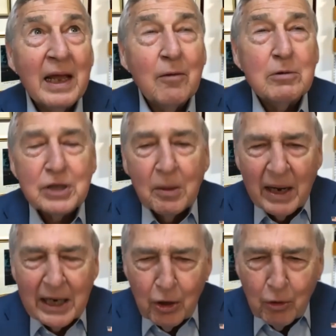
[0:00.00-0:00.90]
was somebody
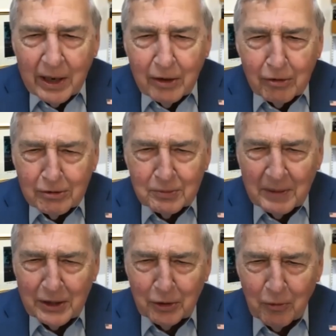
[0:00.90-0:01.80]
you introduced me
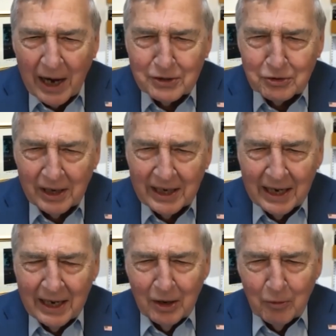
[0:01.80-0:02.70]
to actually
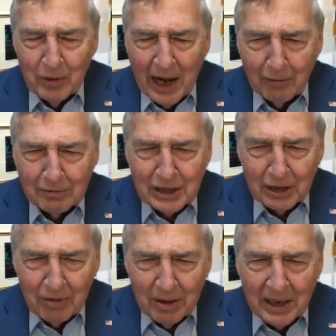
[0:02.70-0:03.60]
when I was at
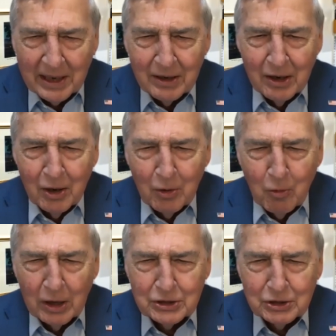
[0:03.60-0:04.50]
Renmin
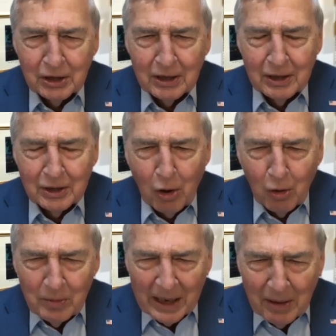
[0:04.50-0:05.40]
once told
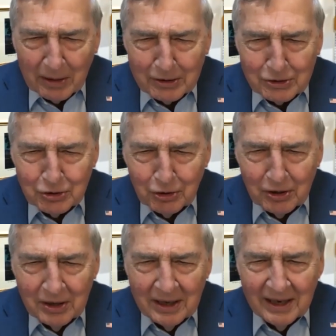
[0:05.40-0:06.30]
me about the
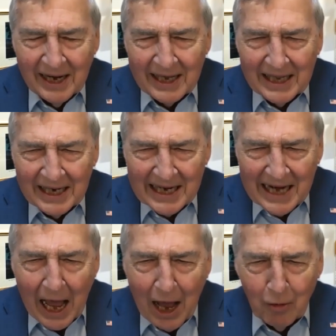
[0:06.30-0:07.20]
Song and the
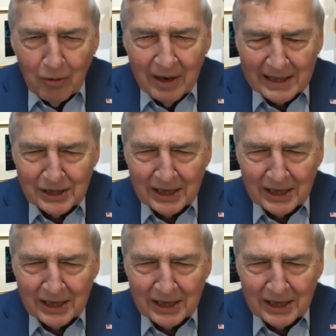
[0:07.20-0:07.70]
Liao as an